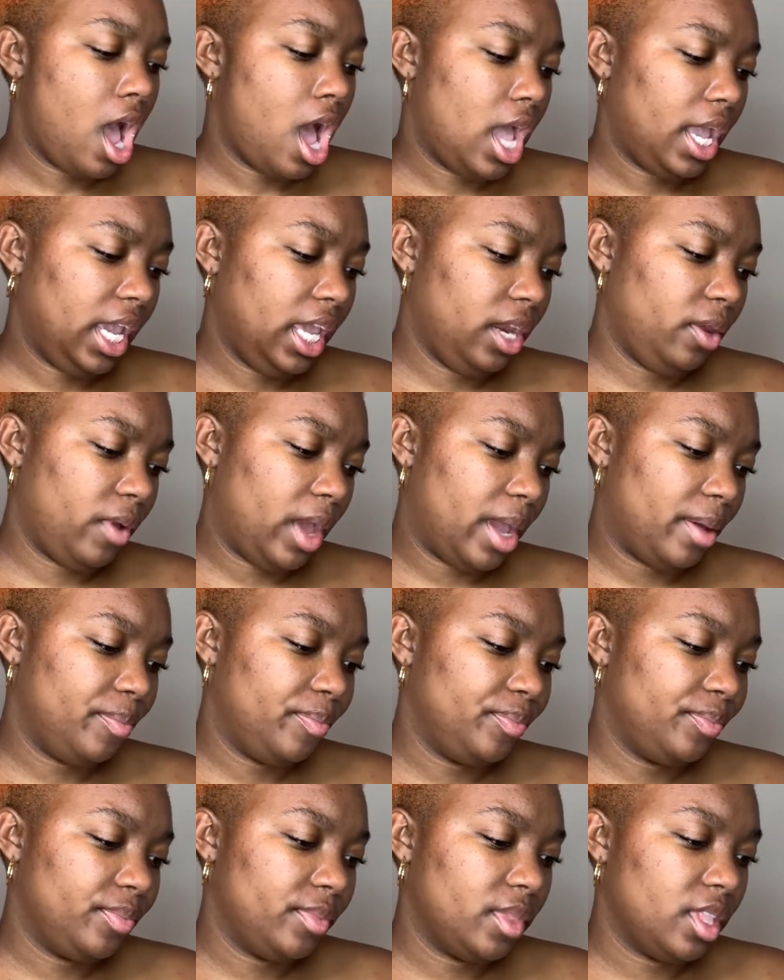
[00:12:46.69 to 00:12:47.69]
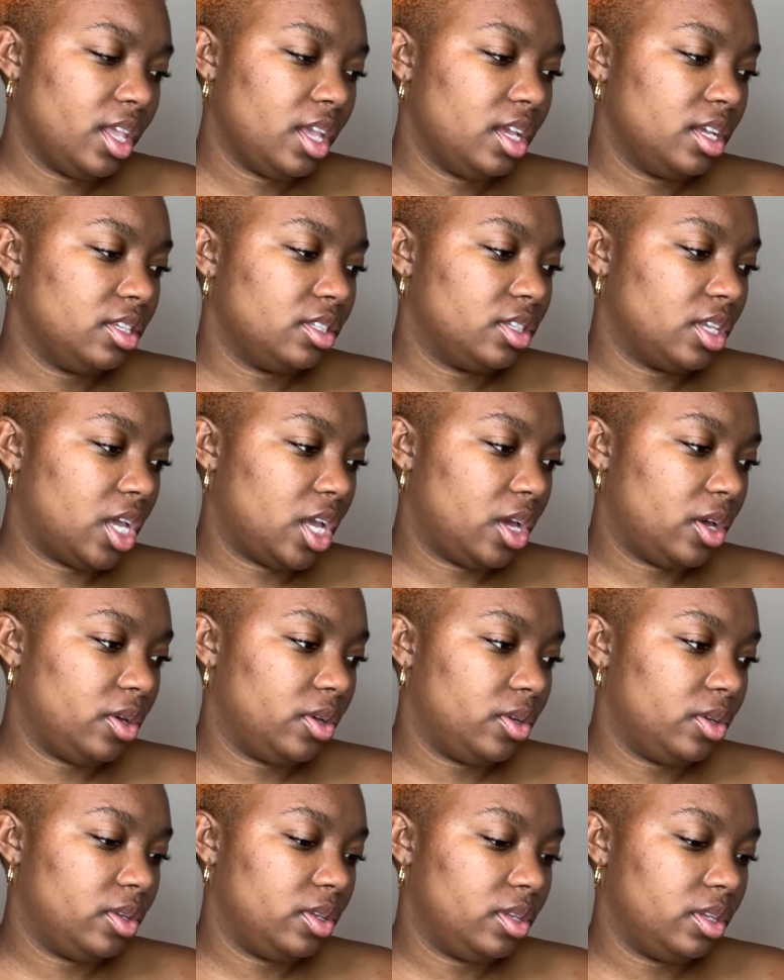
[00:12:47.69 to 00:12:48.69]
Anyway, so
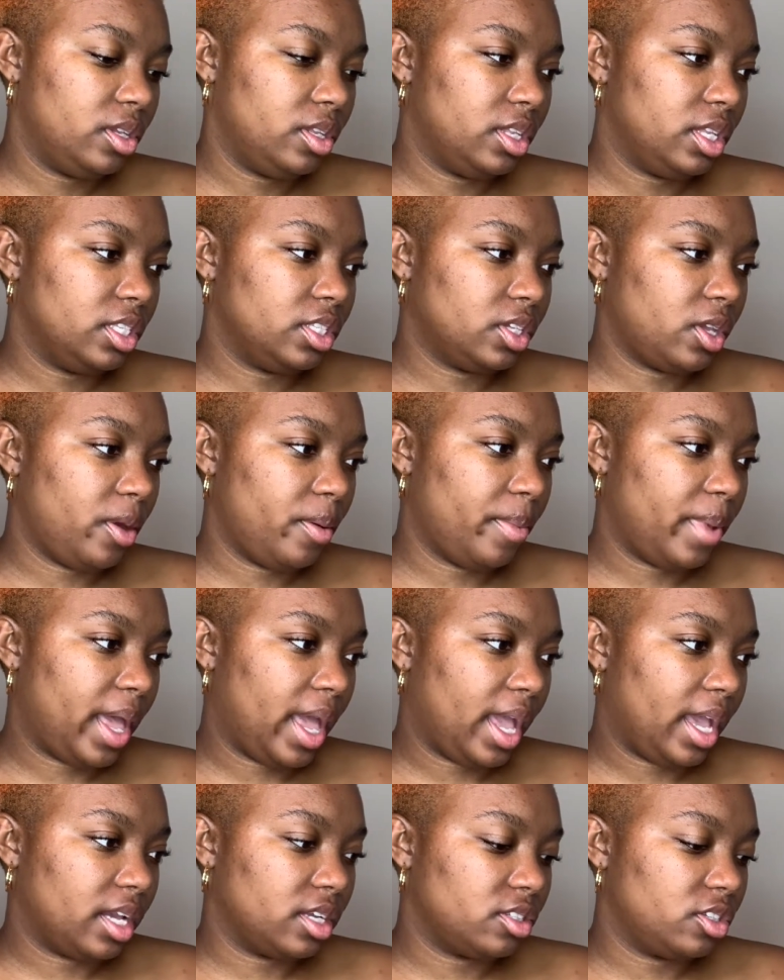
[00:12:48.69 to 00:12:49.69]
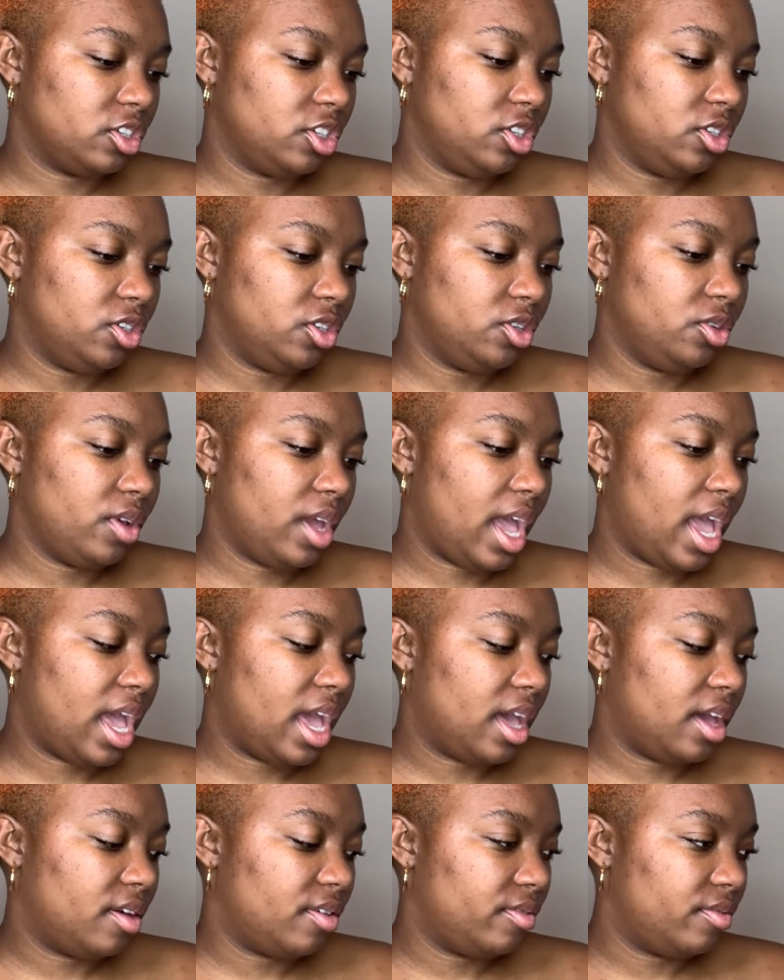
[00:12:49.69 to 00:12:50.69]
let's go back. So you do
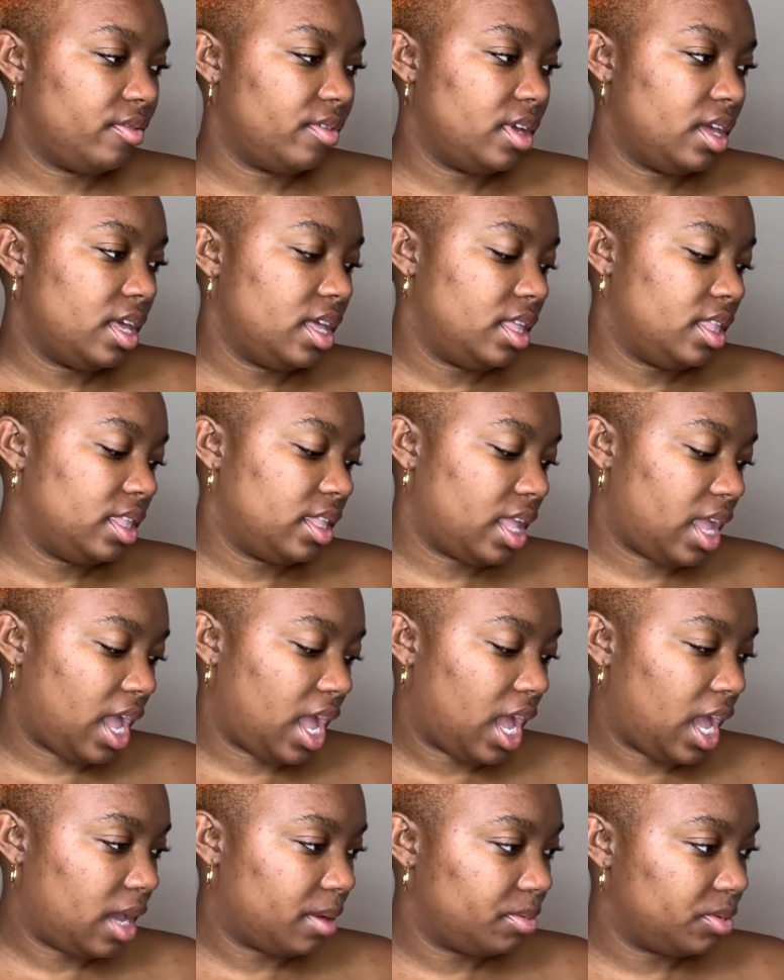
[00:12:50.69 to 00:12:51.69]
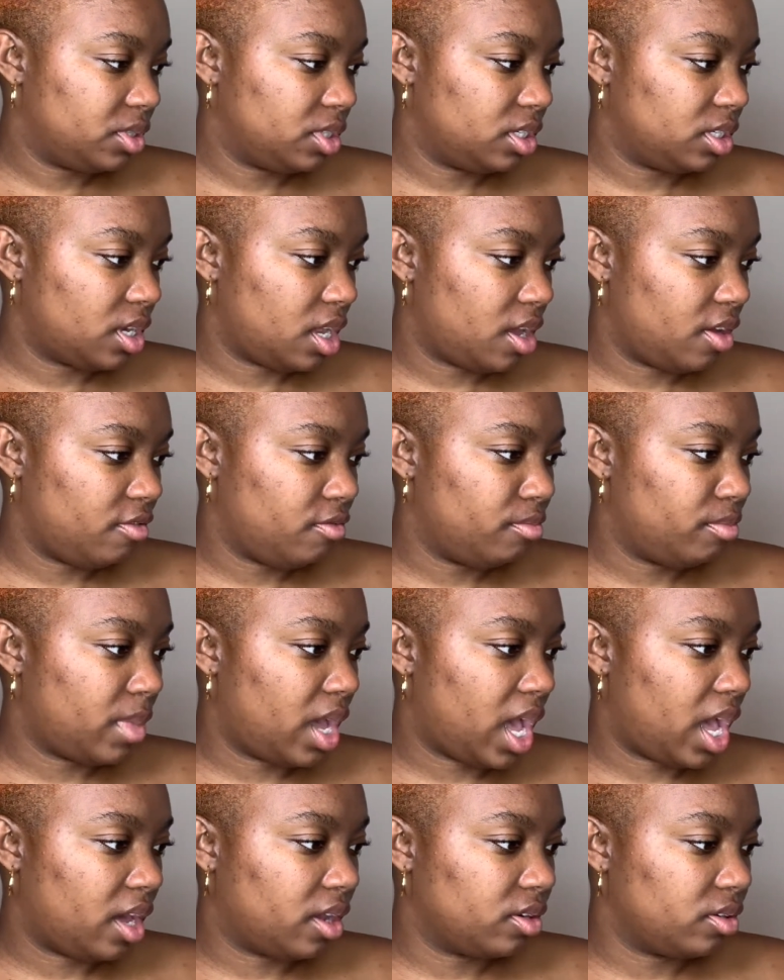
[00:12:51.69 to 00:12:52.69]
have the option of
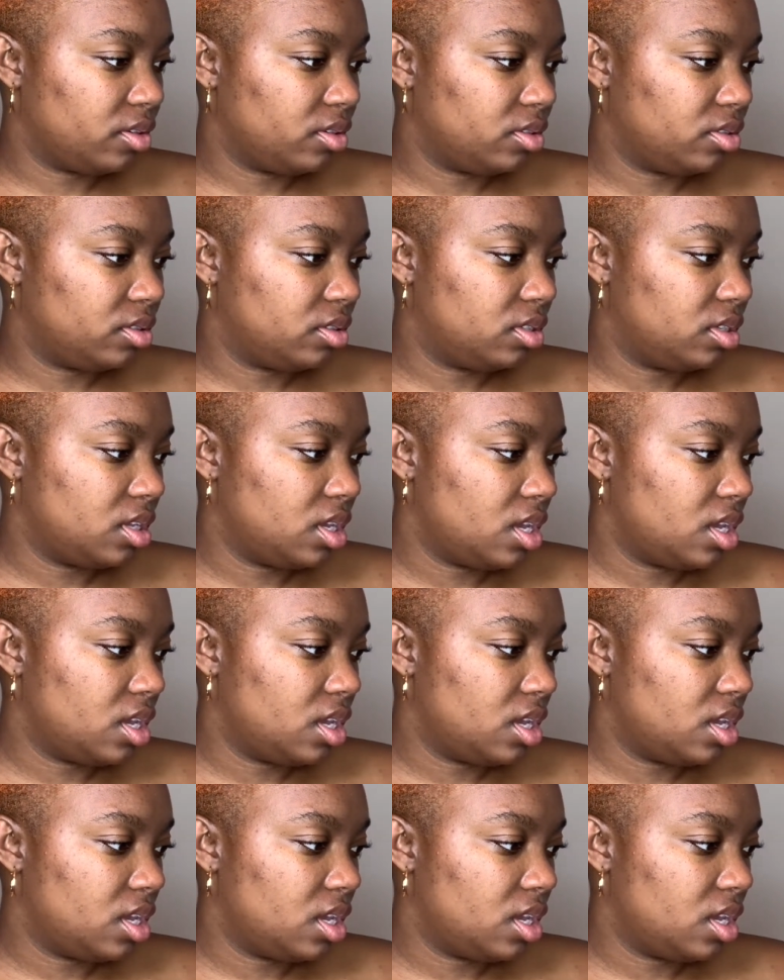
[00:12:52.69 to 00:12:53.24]
models.